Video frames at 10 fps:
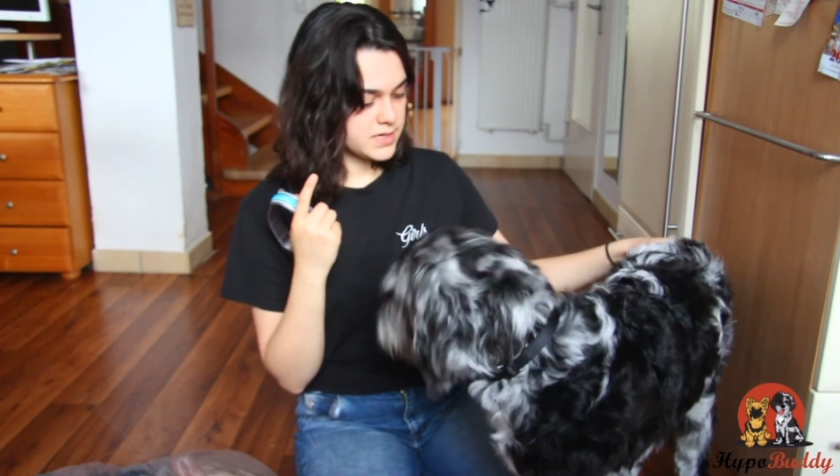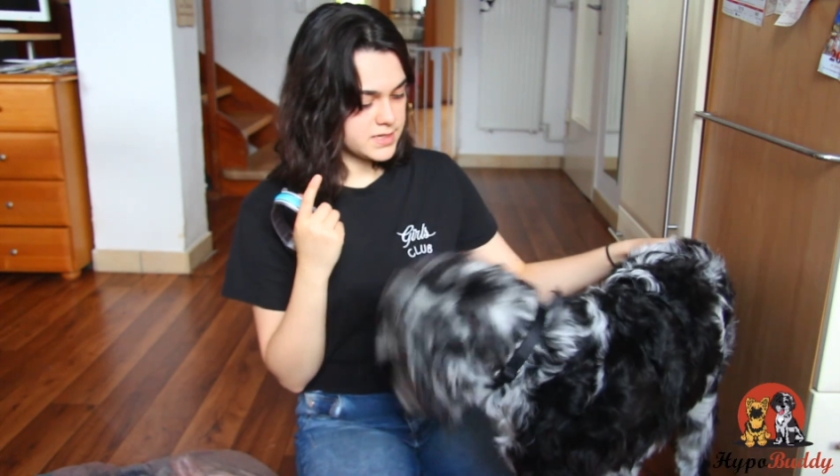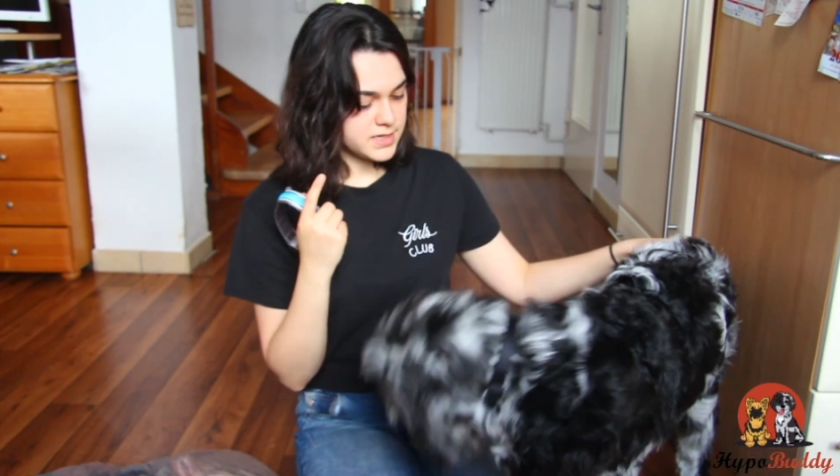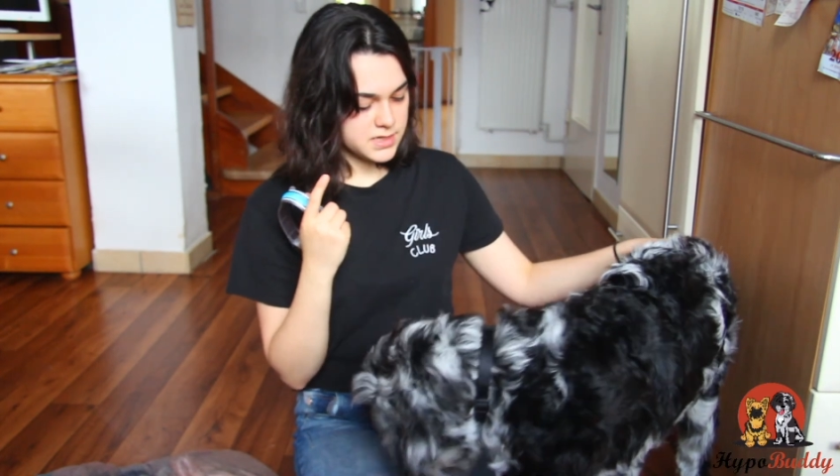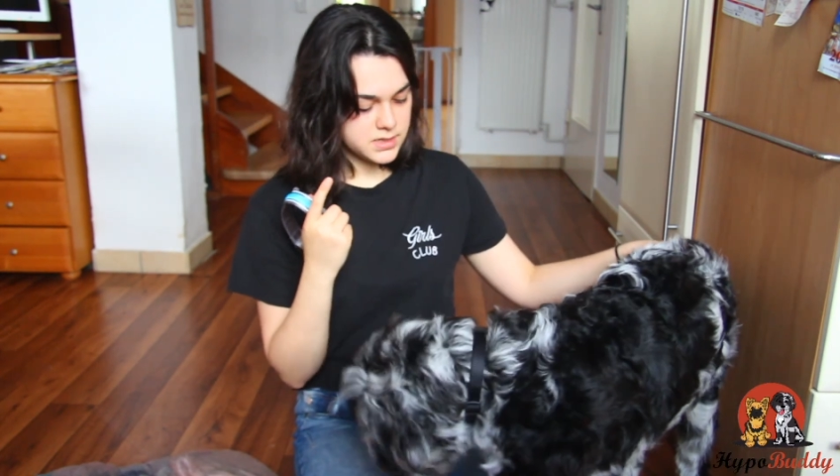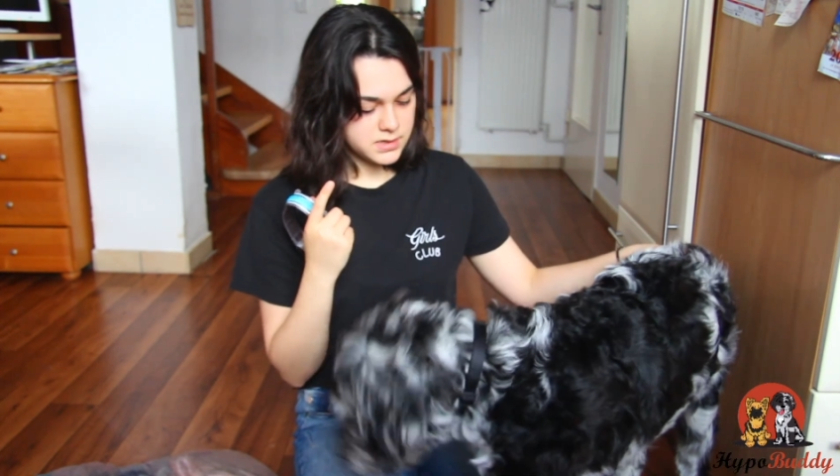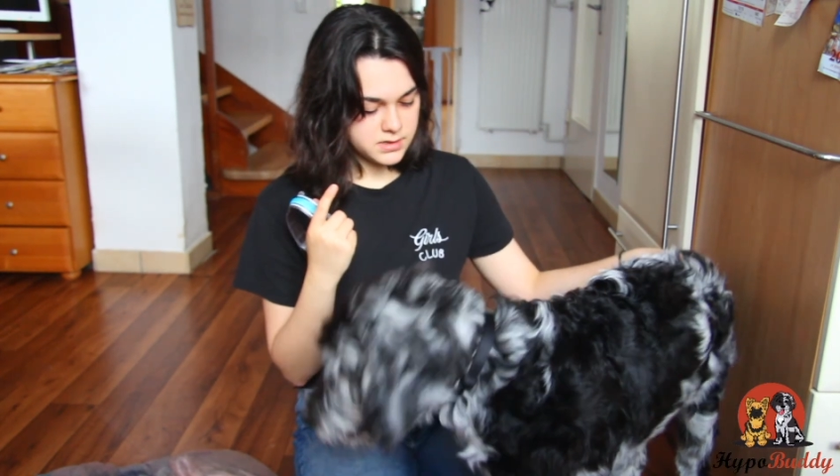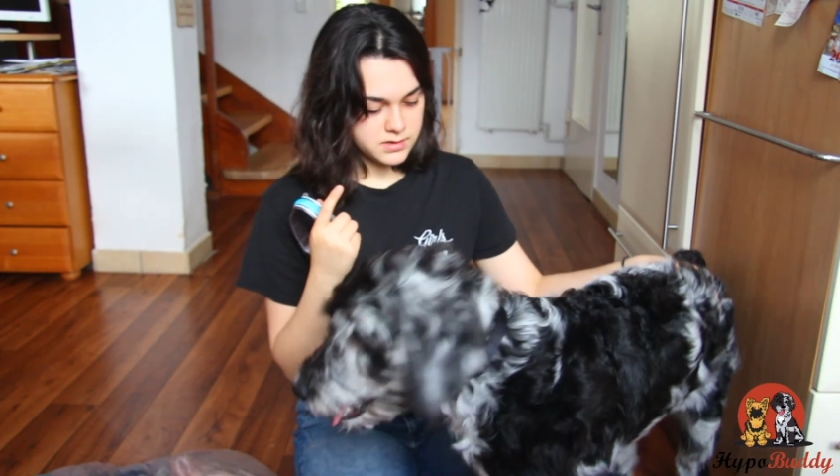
Sit.